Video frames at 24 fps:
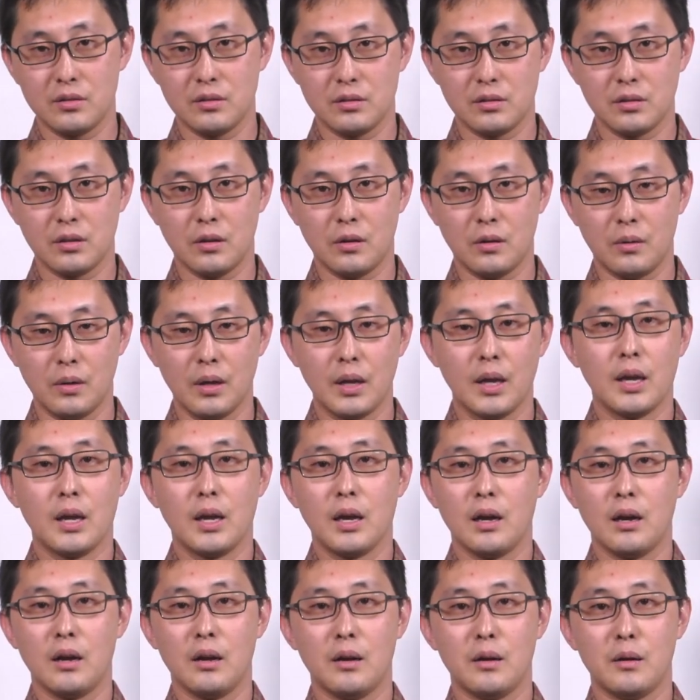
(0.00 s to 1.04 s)

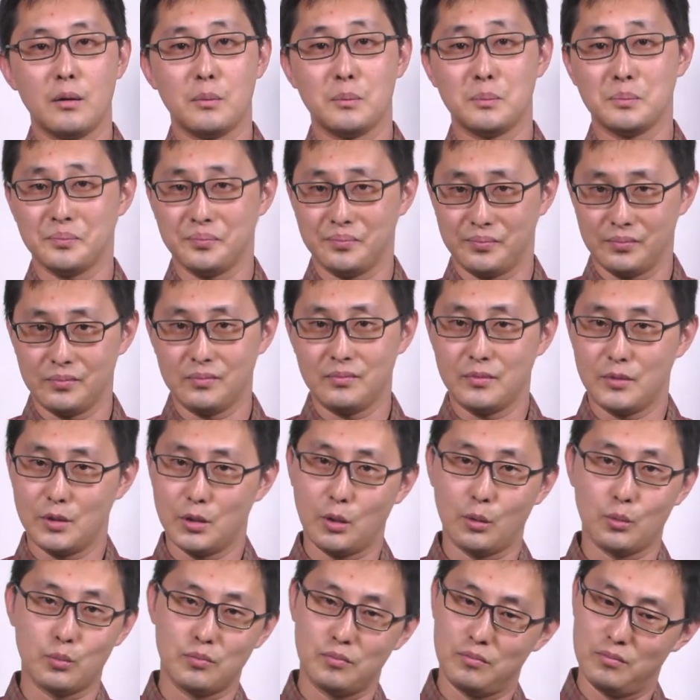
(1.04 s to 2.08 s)

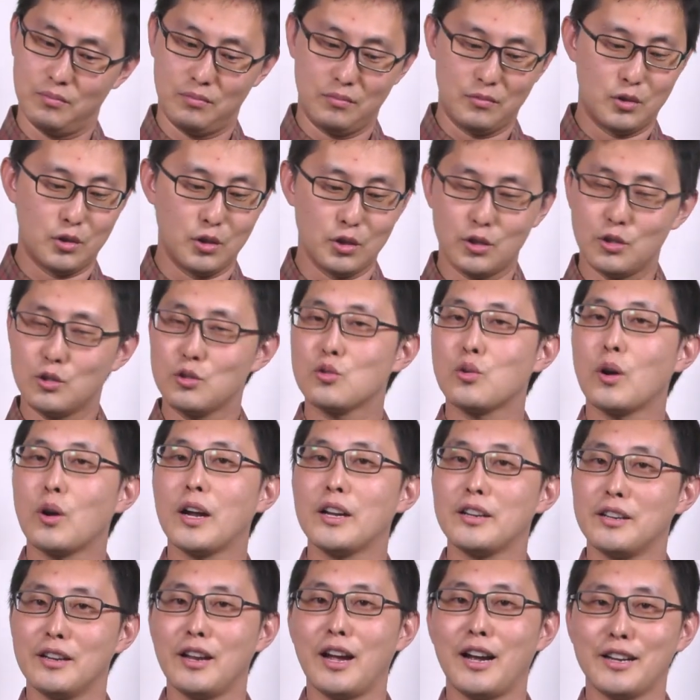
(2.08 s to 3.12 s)
So just try to
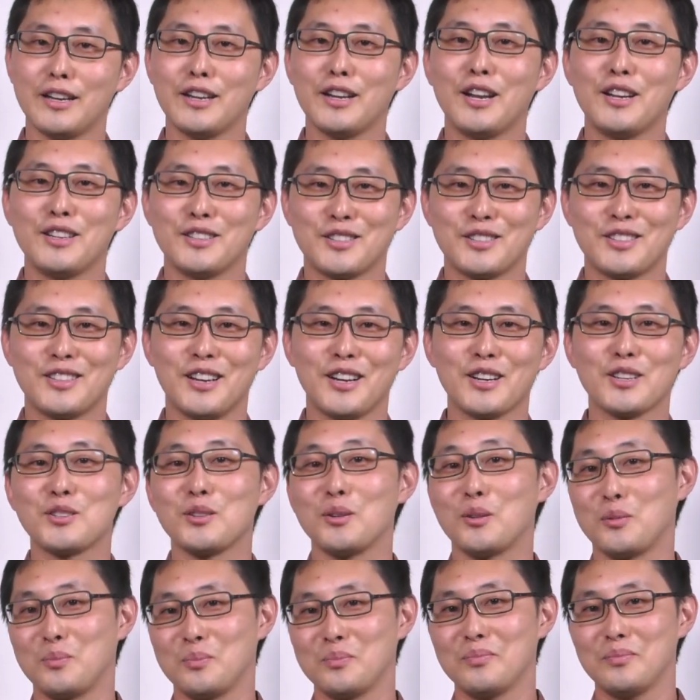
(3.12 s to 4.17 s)
not get it stuck
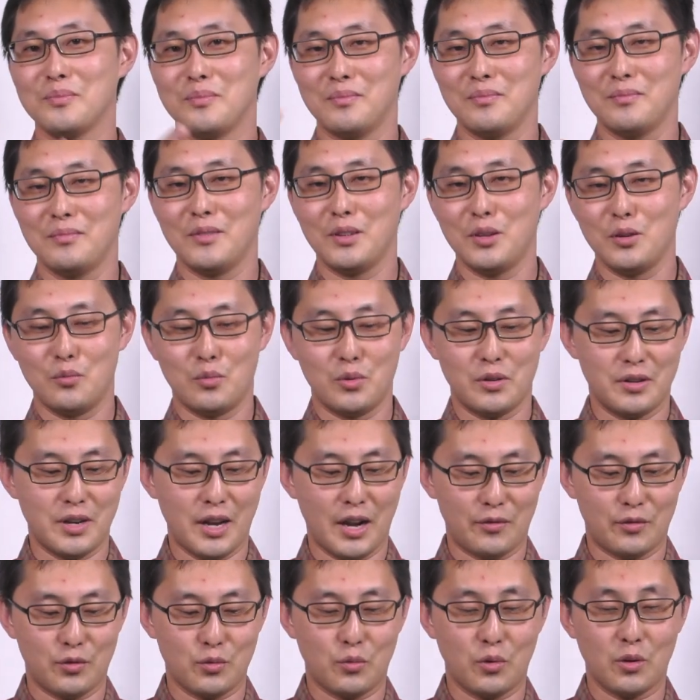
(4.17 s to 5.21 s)
so you wouldn't have
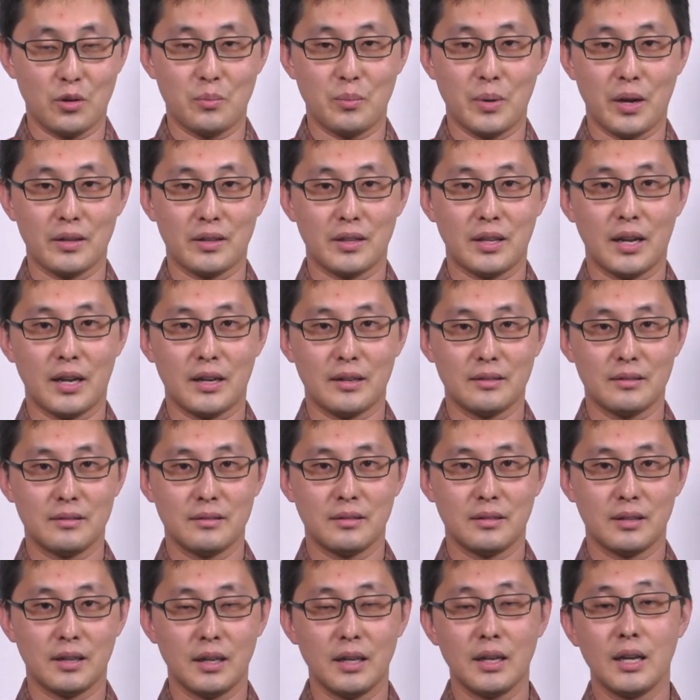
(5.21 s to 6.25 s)
to worry about that.
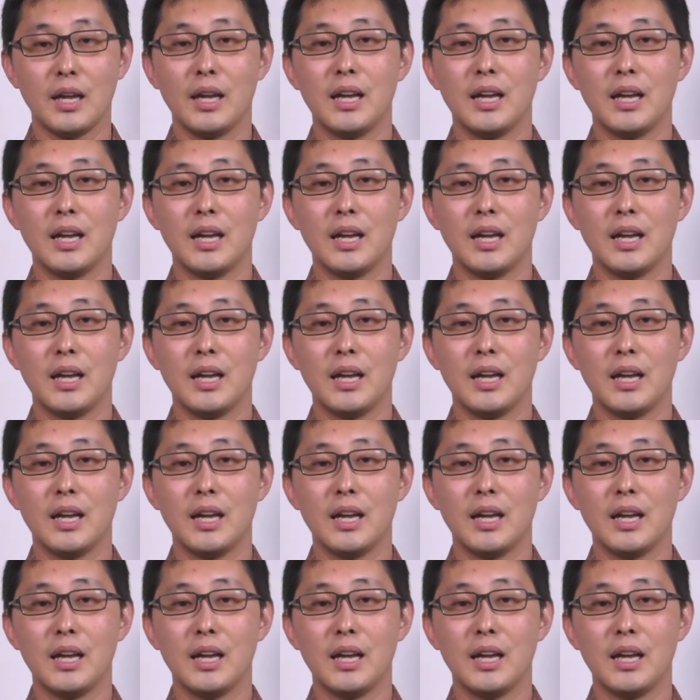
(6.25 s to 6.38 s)
Okay,